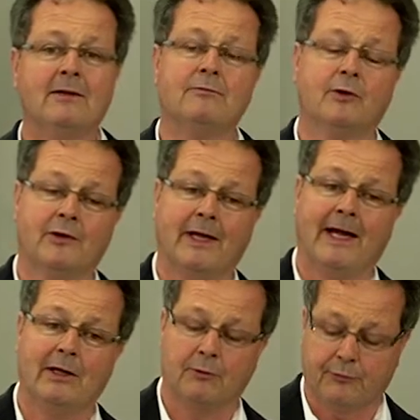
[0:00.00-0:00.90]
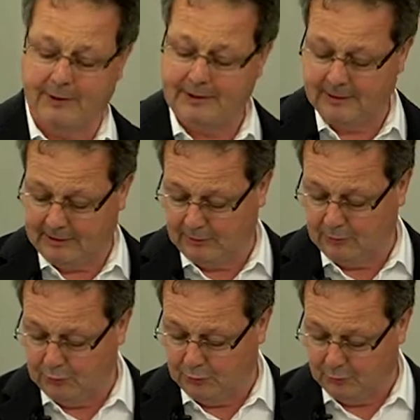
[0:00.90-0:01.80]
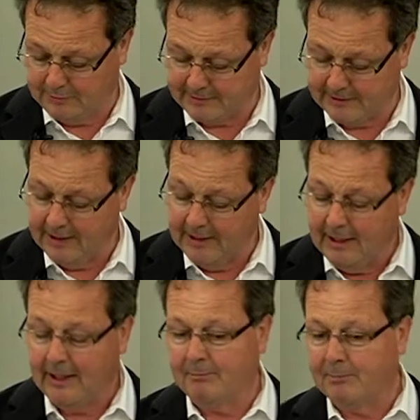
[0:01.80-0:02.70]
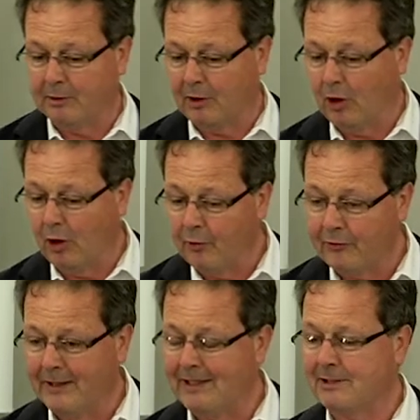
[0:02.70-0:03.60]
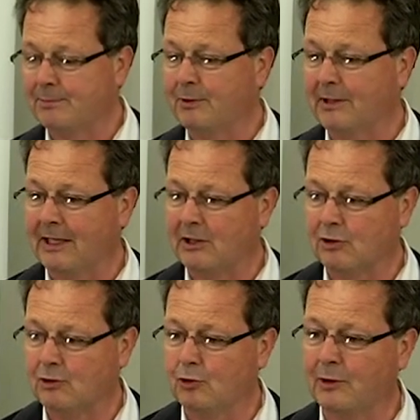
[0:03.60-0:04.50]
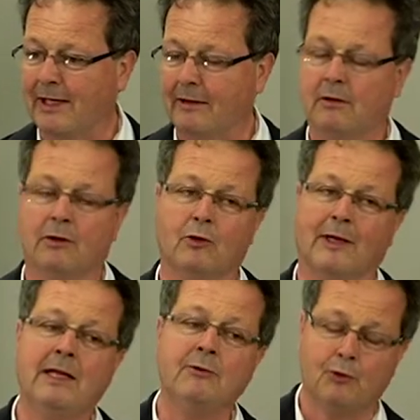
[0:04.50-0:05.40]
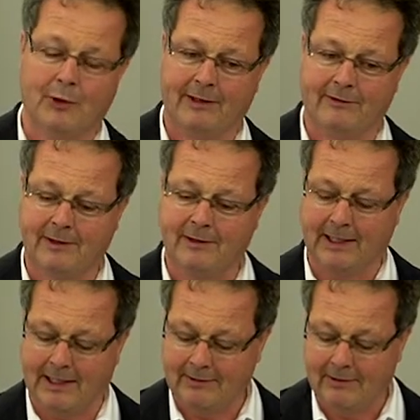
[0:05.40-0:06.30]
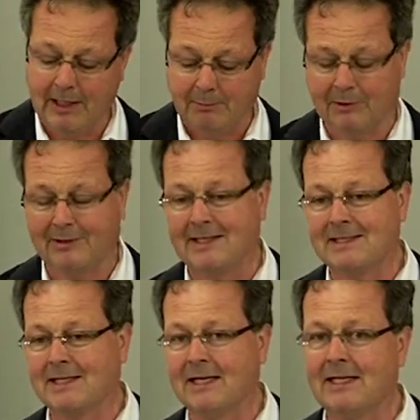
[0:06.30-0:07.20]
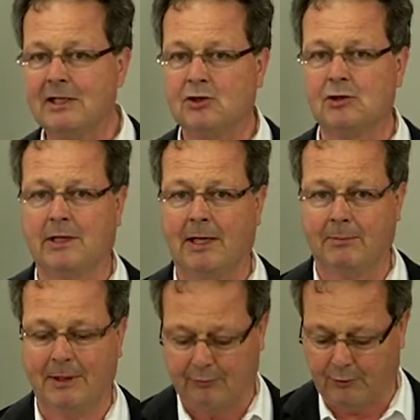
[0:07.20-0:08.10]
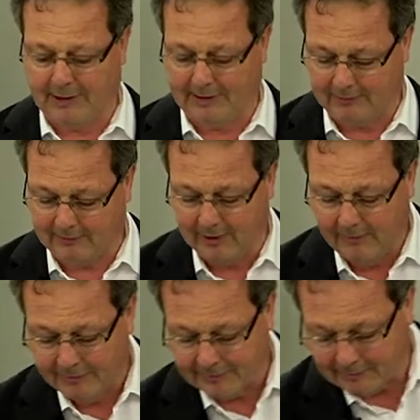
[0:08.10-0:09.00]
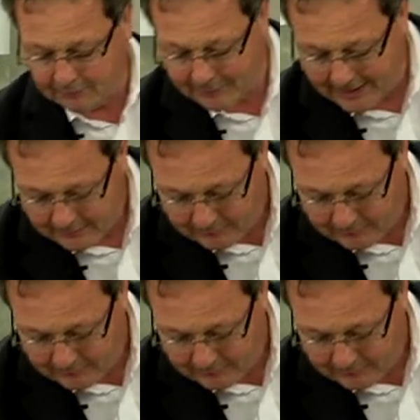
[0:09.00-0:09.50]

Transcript: what kind of fitting to use. But also ingress protection you can not influence at the end, but the installation can be influenced. That's why we